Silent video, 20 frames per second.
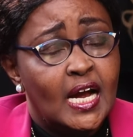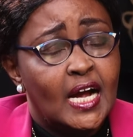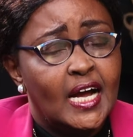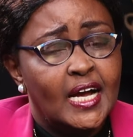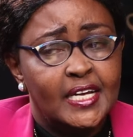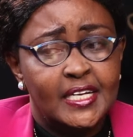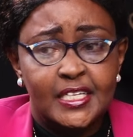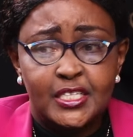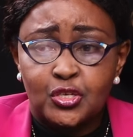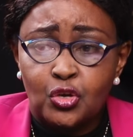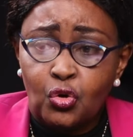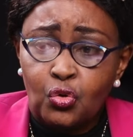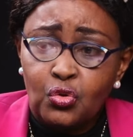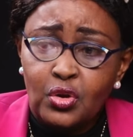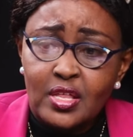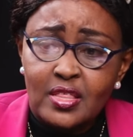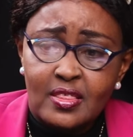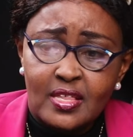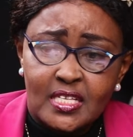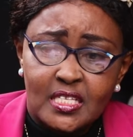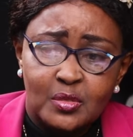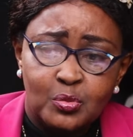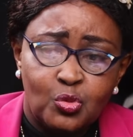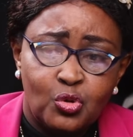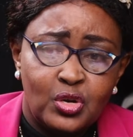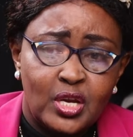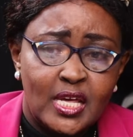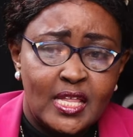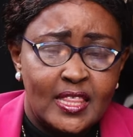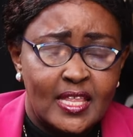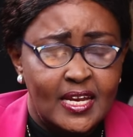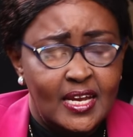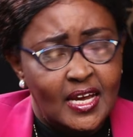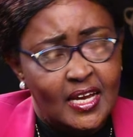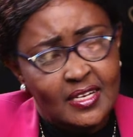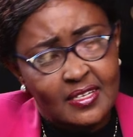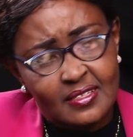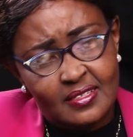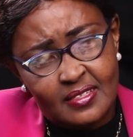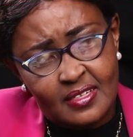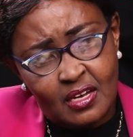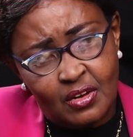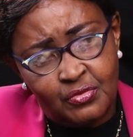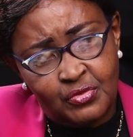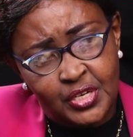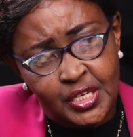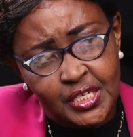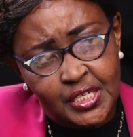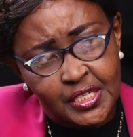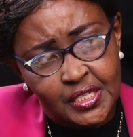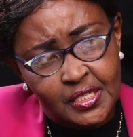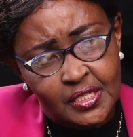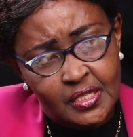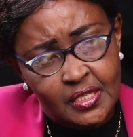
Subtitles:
And it's only this morning that I discovered